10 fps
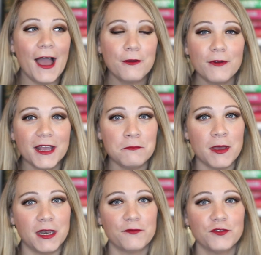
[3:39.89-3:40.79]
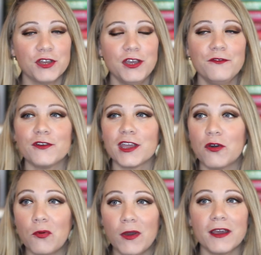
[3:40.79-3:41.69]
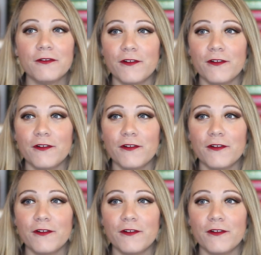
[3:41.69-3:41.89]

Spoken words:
I would recommend it. If you're looking for a quick,